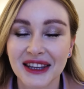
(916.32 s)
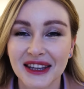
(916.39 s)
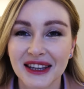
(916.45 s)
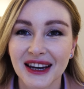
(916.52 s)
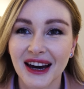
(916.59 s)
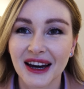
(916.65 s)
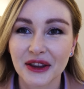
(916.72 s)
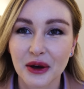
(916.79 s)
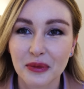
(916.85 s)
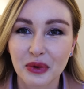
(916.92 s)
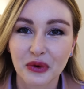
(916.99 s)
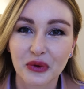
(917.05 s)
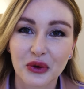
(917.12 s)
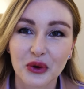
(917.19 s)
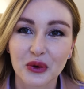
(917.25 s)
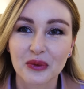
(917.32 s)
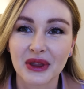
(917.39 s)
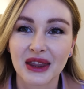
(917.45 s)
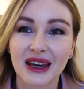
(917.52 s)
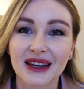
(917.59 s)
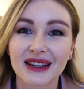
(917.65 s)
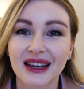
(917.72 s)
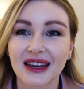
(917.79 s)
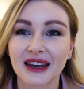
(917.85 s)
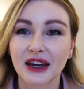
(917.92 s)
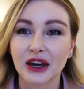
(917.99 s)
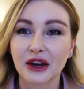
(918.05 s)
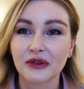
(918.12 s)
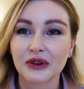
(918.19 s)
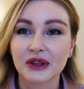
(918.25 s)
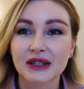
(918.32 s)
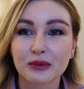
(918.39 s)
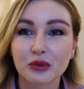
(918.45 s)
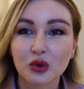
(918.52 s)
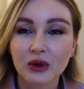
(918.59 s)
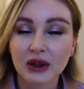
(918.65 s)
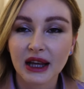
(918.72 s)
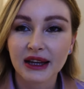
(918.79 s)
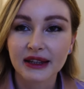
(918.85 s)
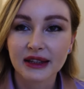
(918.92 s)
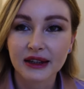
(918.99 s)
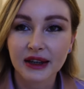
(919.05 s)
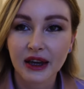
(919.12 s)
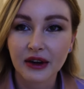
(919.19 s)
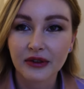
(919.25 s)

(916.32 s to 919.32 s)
The other perfume that I have is Moonlight in